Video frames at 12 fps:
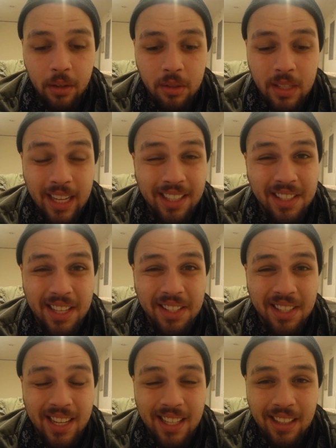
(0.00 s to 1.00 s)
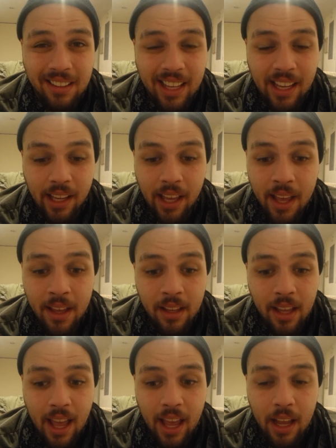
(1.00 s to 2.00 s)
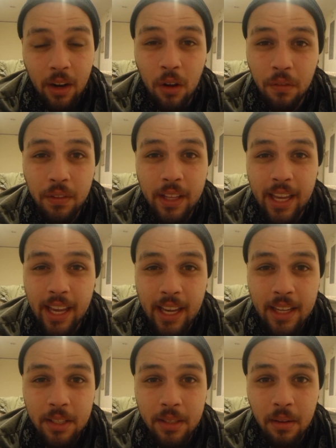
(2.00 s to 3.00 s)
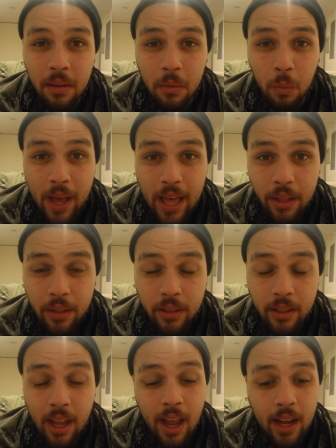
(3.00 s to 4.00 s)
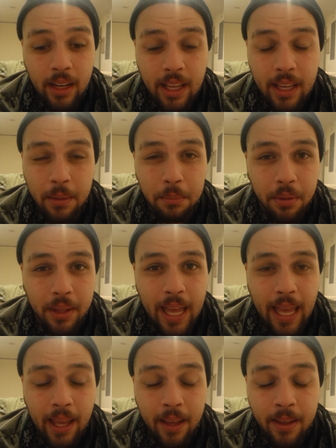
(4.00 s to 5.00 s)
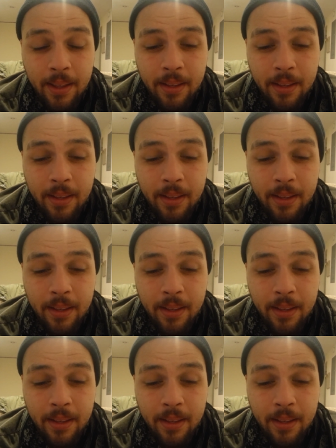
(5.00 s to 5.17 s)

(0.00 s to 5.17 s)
Second season in the league, and hopefully he's well and he can play